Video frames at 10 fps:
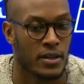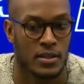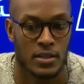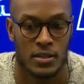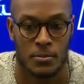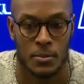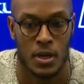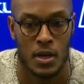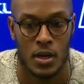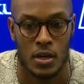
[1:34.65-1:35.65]
And um,
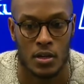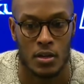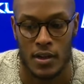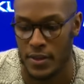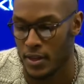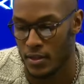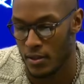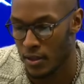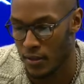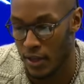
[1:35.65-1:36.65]
you know, I think
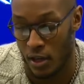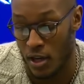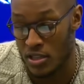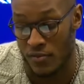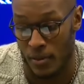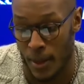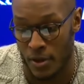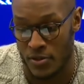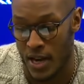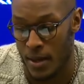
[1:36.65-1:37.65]
uh, I think our guards did a
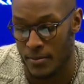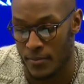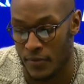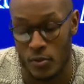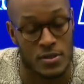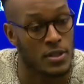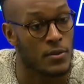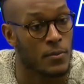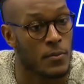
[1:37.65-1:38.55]
phenomenal job of doing so.